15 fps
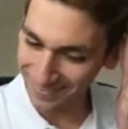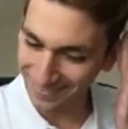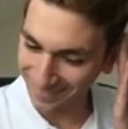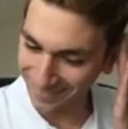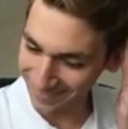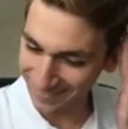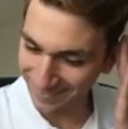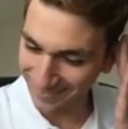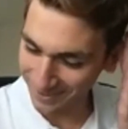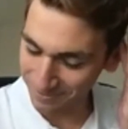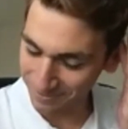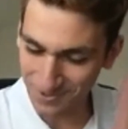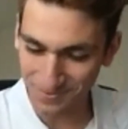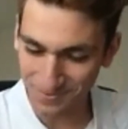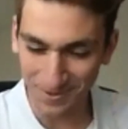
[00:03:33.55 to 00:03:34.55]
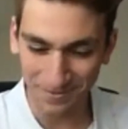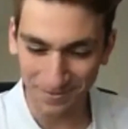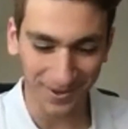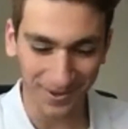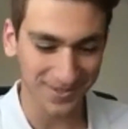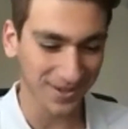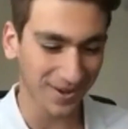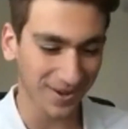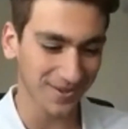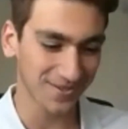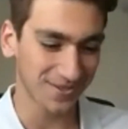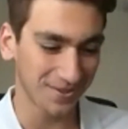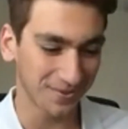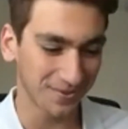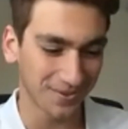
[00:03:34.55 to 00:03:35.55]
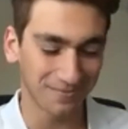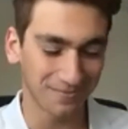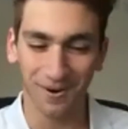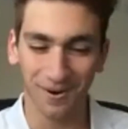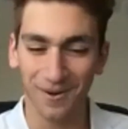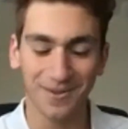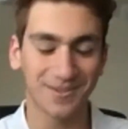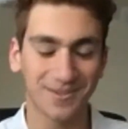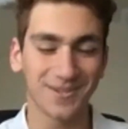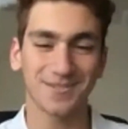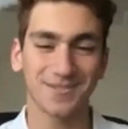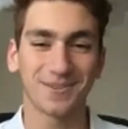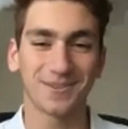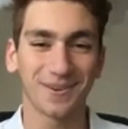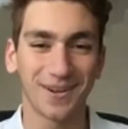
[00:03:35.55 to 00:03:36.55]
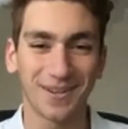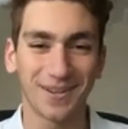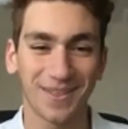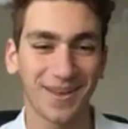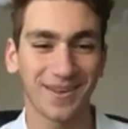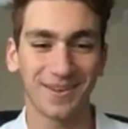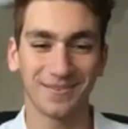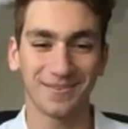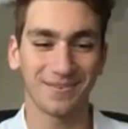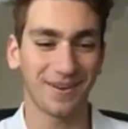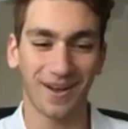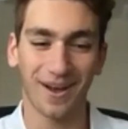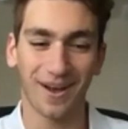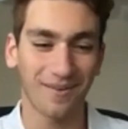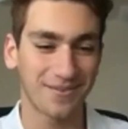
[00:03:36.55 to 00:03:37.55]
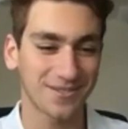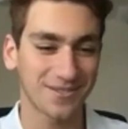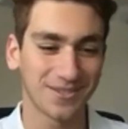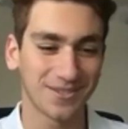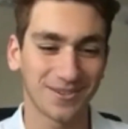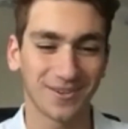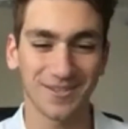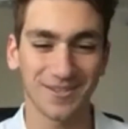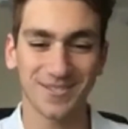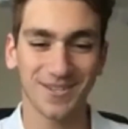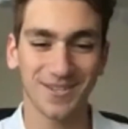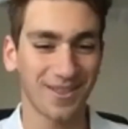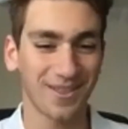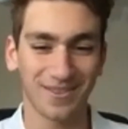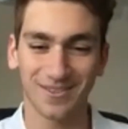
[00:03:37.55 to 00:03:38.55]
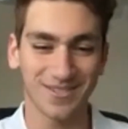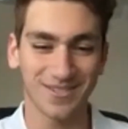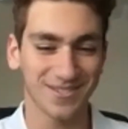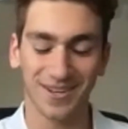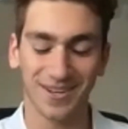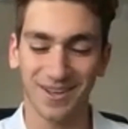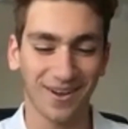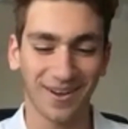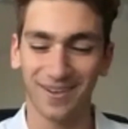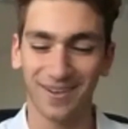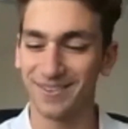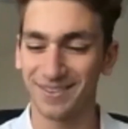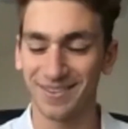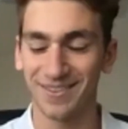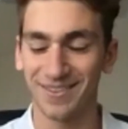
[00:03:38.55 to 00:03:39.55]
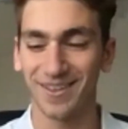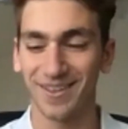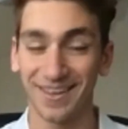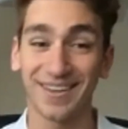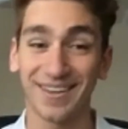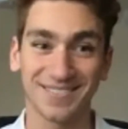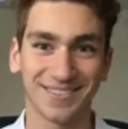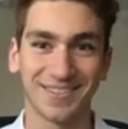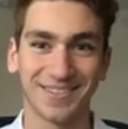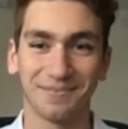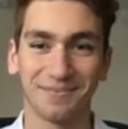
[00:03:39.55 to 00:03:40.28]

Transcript: most people I talk to would probably disagree. They obviously during the set, they're just like, "God, thanks, Liam."